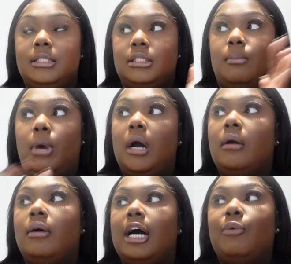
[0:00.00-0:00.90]

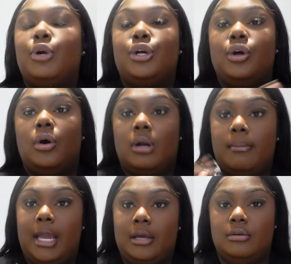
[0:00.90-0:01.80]
Tomorrow, I want to go to
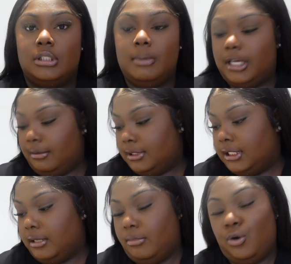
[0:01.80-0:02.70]
Michael's to pick up some
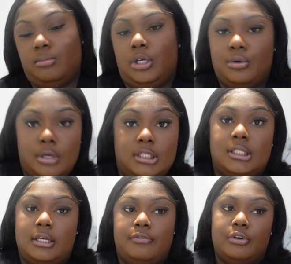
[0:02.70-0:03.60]
home decor
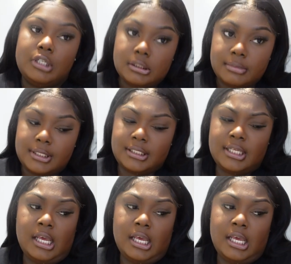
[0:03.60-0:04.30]
stuff for Christmas.